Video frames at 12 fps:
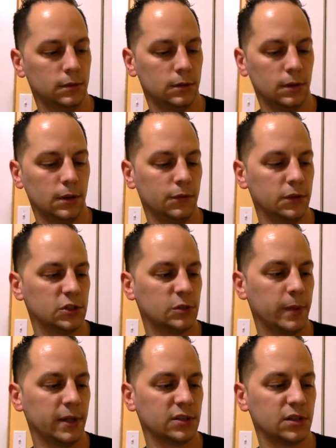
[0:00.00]
Love these
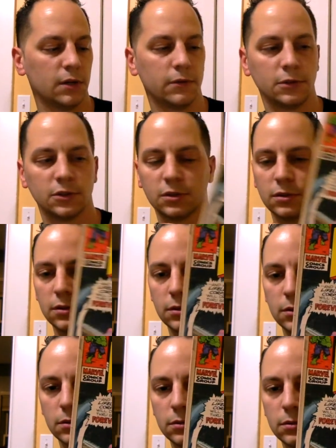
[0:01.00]
space covers.
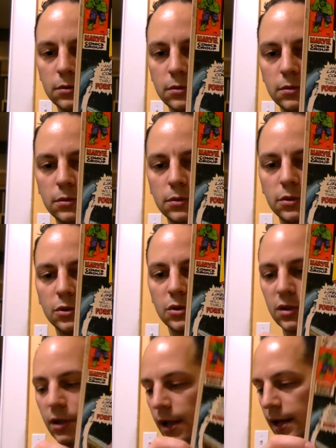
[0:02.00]
They're
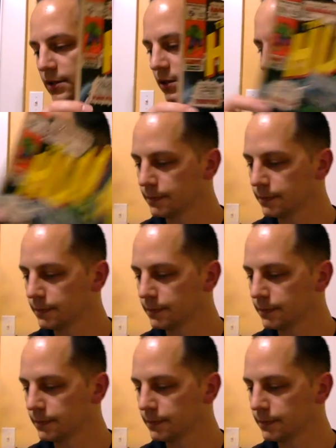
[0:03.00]
just classic.